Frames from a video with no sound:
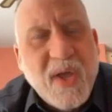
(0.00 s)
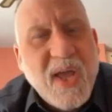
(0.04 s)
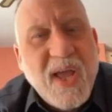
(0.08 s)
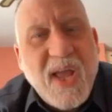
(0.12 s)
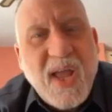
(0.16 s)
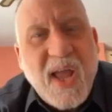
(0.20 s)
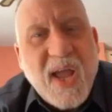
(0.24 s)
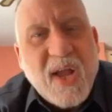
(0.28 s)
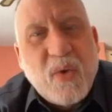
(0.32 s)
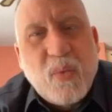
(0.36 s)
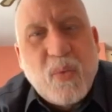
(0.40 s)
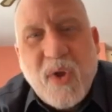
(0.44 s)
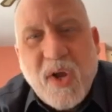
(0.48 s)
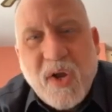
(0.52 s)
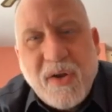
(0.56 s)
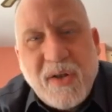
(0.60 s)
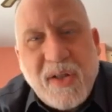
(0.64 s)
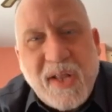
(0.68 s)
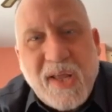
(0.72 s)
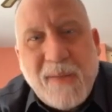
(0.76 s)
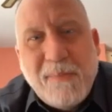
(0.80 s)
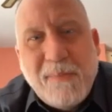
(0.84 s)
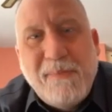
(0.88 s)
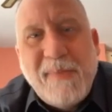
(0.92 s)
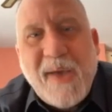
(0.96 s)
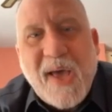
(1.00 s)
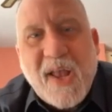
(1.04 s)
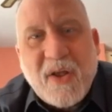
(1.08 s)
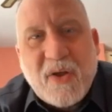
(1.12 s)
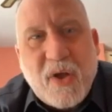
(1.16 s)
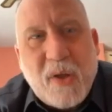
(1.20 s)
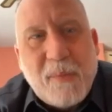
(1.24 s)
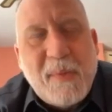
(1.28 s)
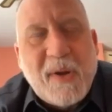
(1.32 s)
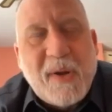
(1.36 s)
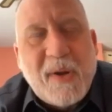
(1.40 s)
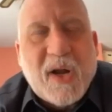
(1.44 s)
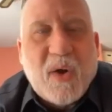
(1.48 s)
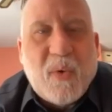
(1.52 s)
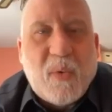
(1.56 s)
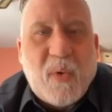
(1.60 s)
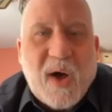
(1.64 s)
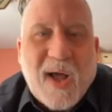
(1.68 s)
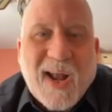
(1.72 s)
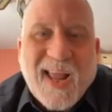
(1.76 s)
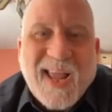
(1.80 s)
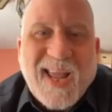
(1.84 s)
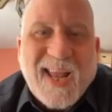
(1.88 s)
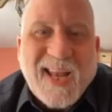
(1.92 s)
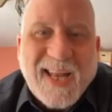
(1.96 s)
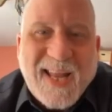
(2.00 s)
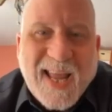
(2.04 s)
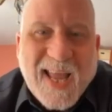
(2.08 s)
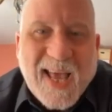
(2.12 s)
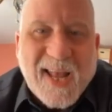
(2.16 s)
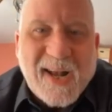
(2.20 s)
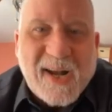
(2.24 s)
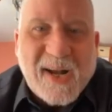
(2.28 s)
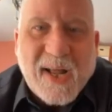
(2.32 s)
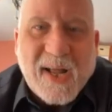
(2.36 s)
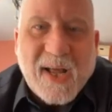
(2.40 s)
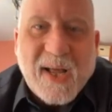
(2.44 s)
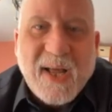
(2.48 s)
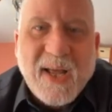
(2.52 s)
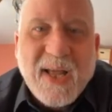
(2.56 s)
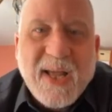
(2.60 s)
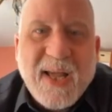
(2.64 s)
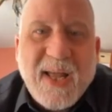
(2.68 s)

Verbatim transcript: And weirdly, medical marijuana in Canada